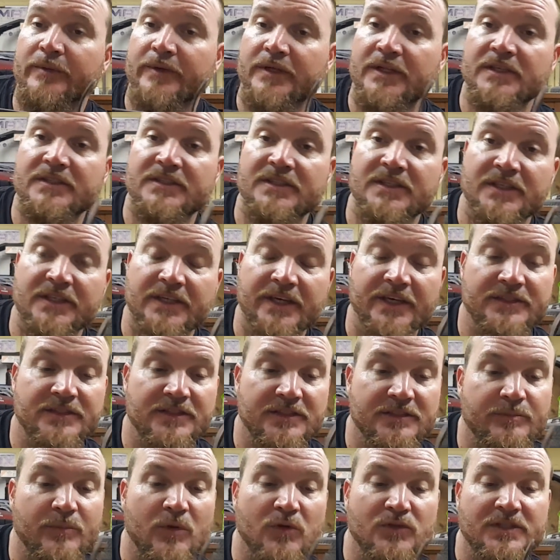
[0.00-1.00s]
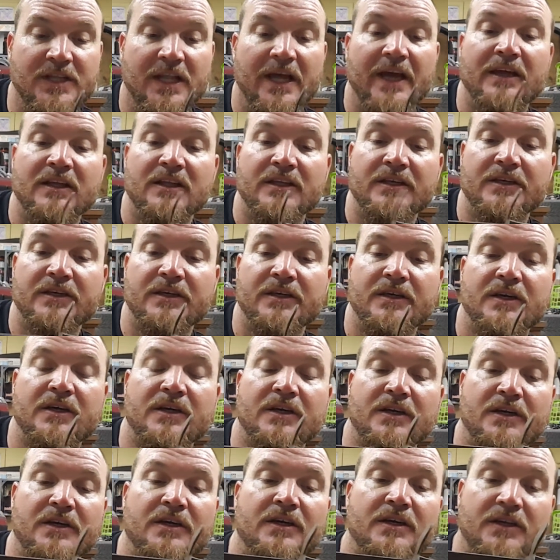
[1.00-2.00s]
and they said yes, it's most likely
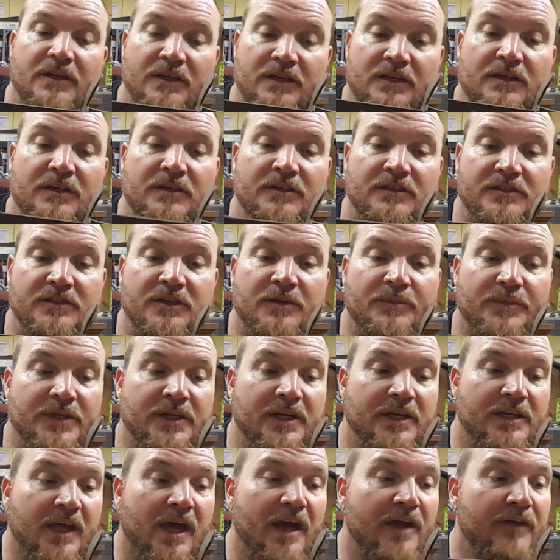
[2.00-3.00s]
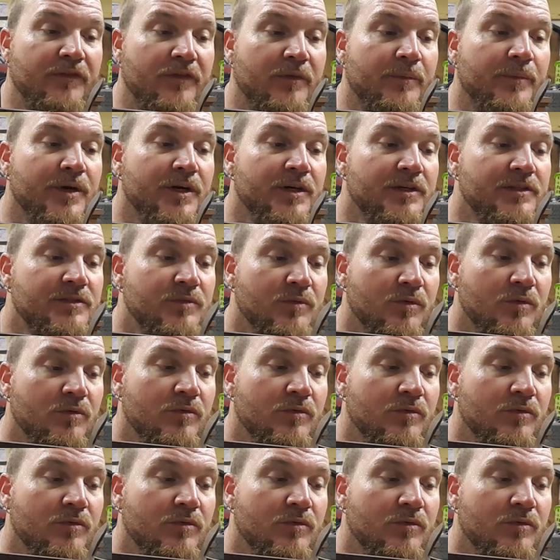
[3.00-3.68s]
something that came from us,